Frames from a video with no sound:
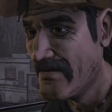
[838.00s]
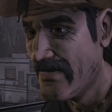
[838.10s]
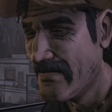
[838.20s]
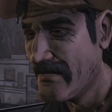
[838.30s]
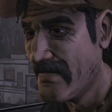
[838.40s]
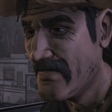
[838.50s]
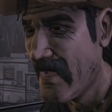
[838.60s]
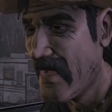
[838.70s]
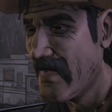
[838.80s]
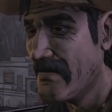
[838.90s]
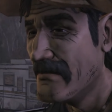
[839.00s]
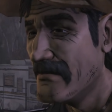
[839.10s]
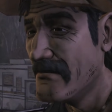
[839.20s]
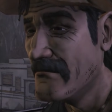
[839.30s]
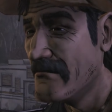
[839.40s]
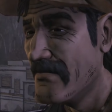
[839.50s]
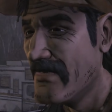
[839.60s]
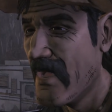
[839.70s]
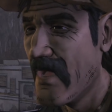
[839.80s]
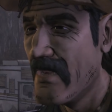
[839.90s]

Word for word: Well, let's look around. Maybe it